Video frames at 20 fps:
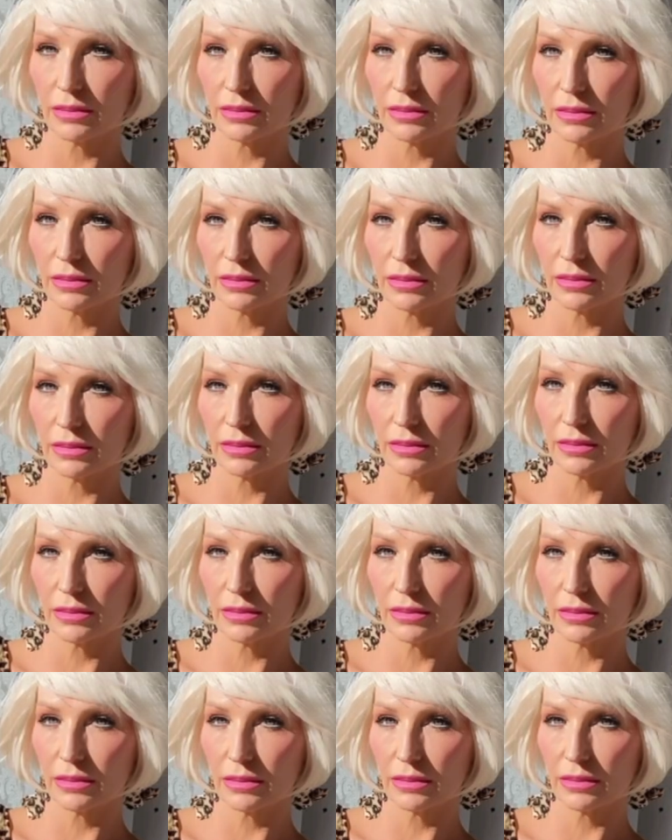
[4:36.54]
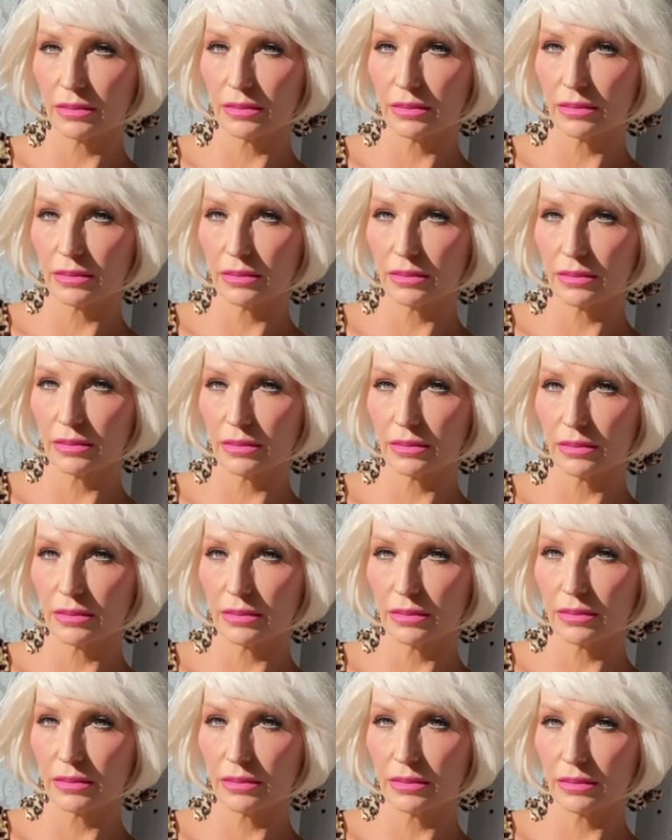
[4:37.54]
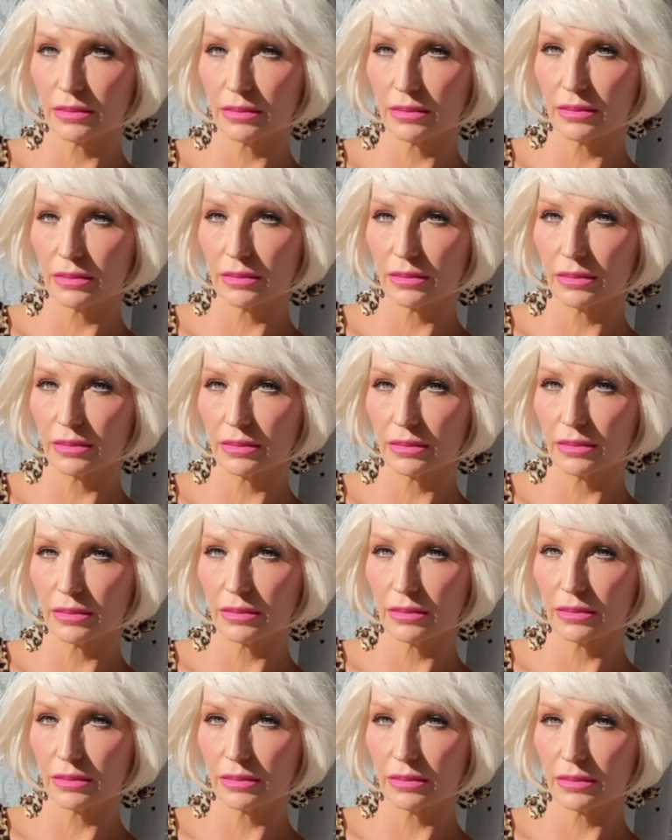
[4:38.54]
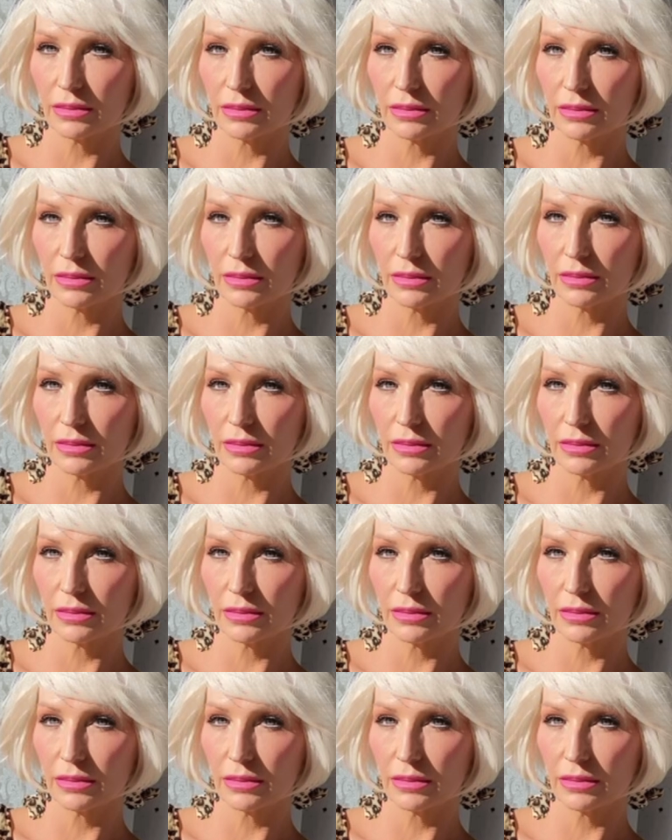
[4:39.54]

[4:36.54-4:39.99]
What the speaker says: [no speech]